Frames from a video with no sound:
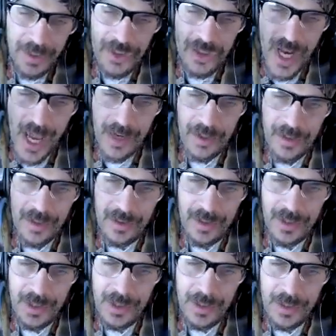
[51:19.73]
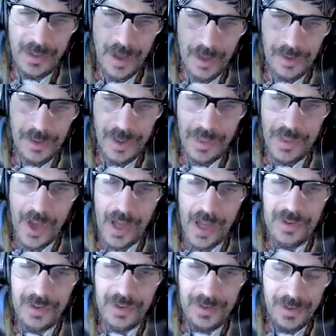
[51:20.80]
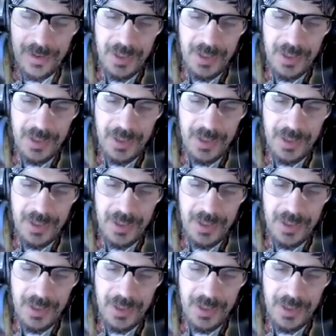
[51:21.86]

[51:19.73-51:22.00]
chatter, all the thoughts.